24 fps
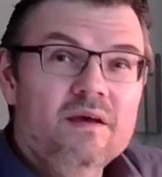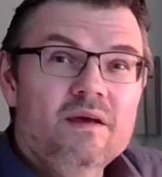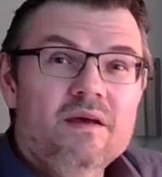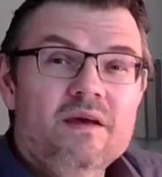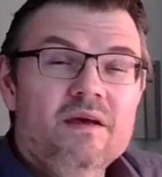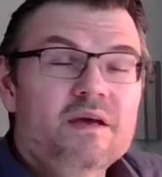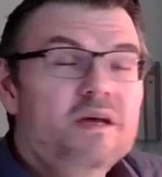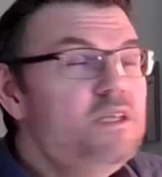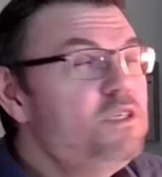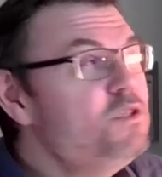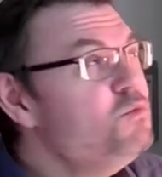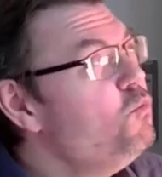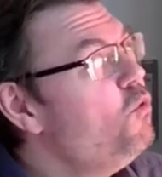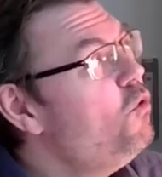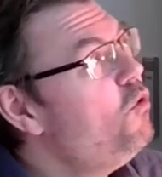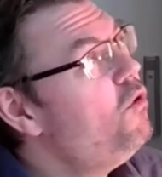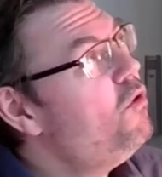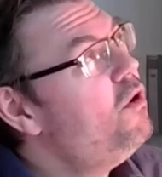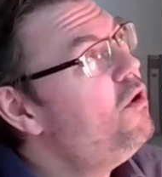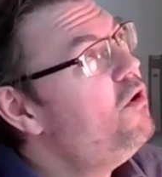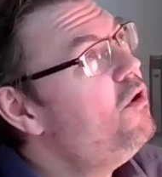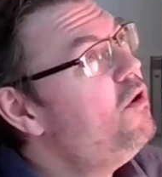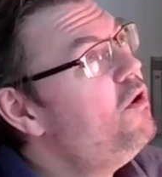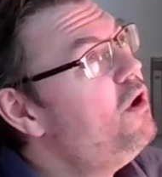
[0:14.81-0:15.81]
It's more
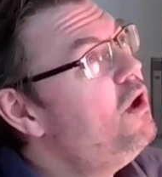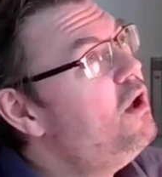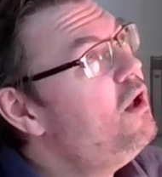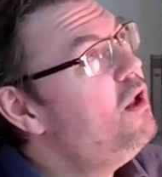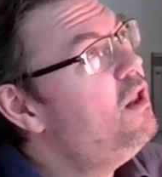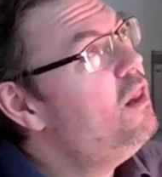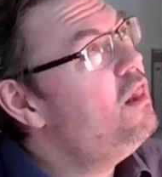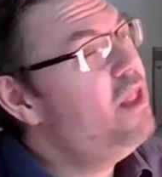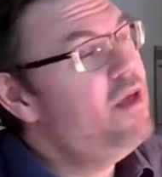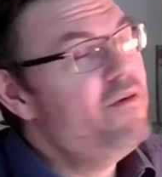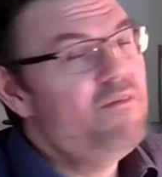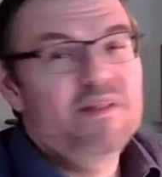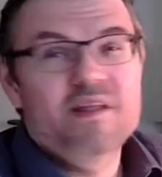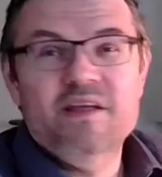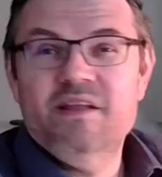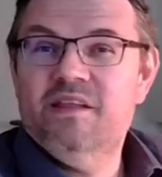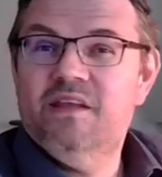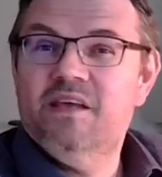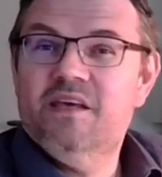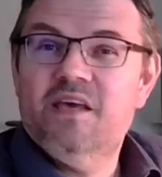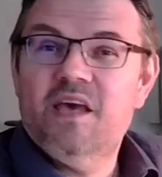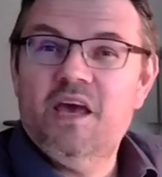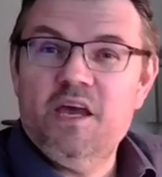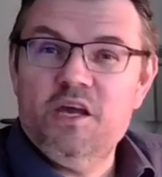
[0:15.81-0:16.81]
a level
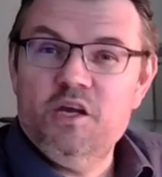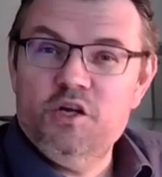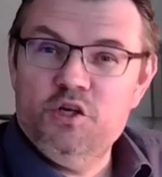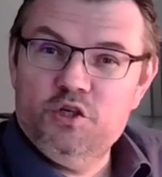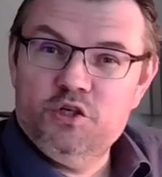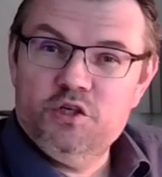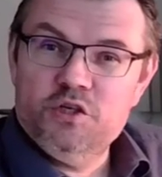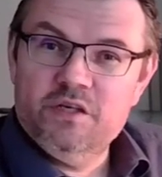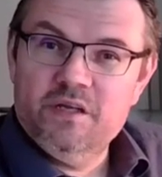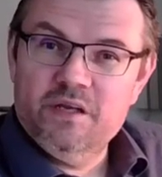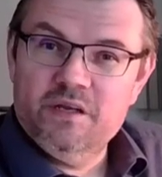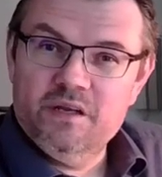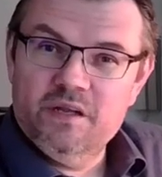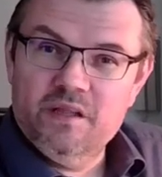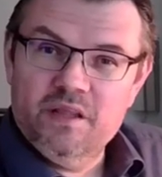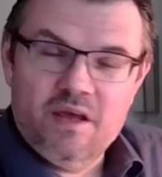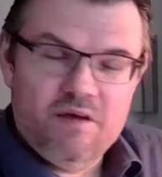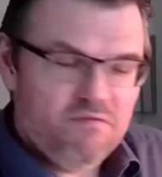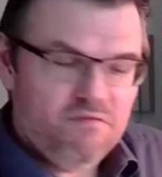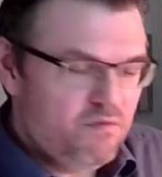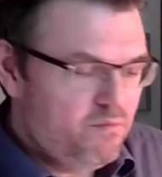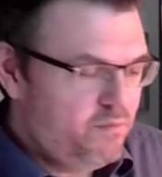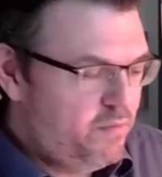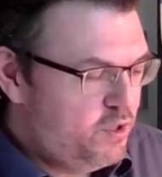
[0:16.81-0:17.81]
indication than a
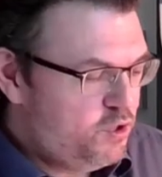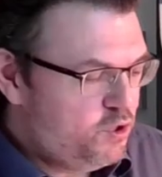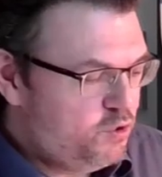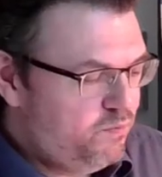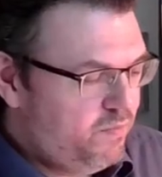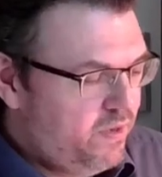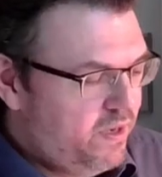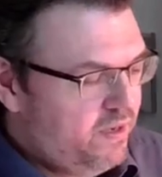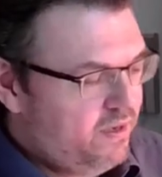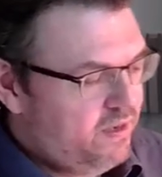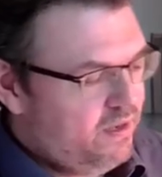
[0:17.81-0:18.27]
level measurement.